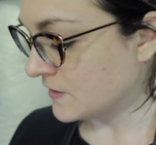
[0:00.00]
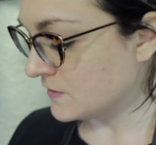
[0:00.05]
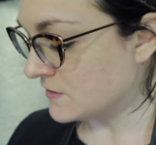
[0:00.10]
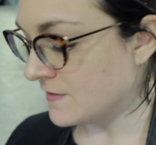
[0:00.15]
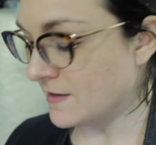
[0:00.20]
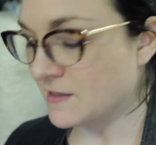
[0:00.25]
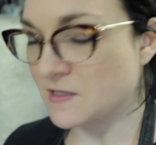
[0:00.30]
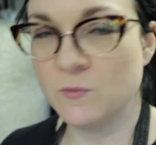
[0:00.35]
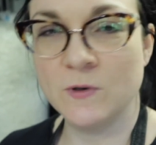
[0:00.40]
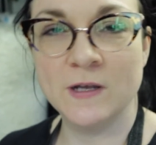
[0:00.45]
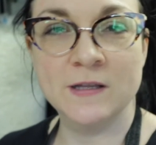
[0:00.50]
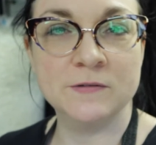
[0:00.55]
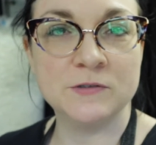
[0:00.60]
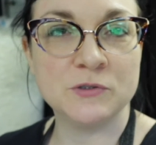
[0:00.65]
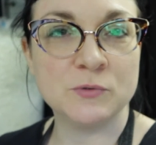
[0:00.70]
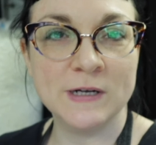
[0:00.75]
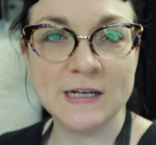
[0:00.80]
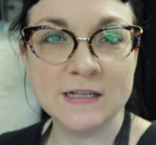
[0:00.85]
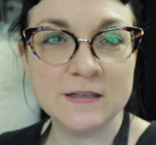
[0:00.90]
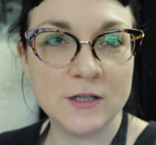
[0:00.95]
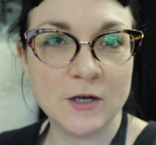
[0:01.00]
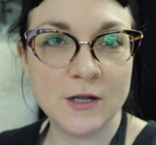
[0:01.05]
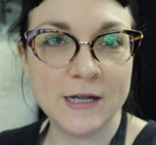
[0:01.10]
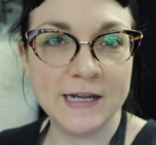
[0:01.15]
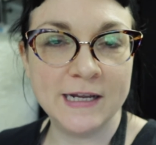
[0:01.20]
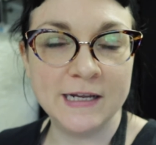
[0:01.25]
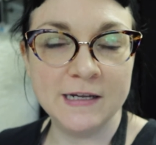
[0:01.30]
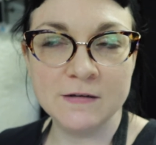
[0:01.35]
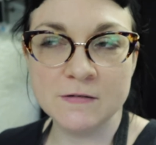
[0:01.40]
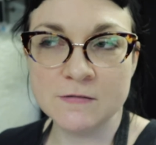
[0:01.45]
So that's one trick that
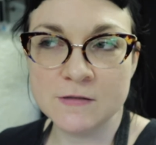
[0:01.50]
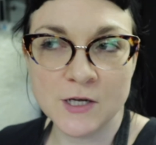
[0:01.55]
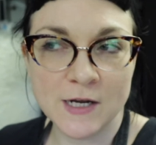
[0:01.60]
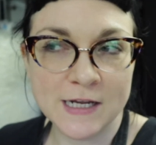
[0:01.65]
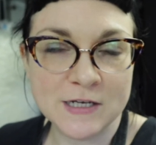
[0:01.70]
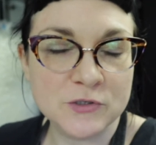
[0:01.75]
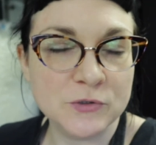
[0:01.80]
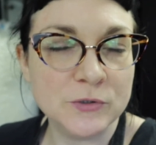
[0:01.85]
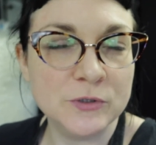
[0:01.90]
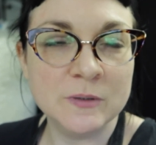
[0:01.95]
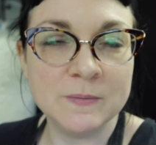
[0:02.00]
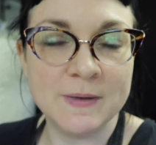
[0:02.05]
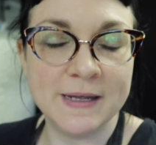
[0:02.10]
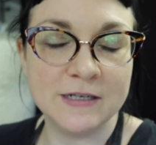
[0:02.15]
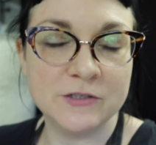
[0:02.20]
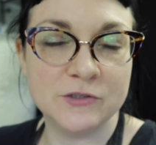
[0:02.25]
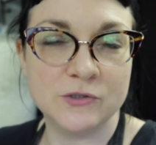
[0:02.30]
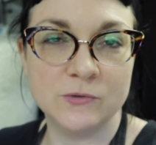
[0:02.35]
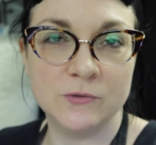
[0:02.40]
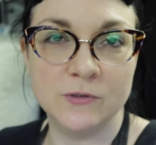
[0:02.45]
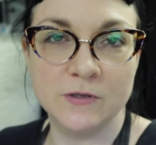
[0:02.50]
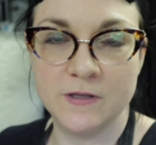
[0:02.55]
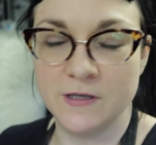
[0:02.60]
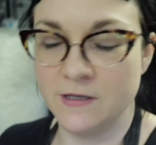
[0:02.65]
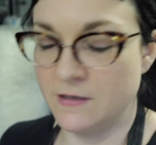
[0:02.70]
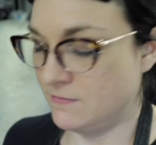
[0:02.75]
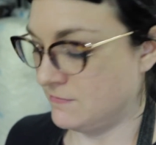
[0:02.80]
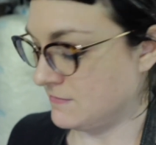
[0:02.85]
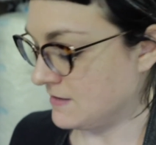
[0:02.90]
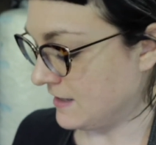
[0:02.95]
I do to make sure
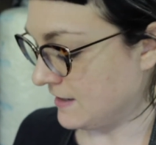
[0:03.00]
that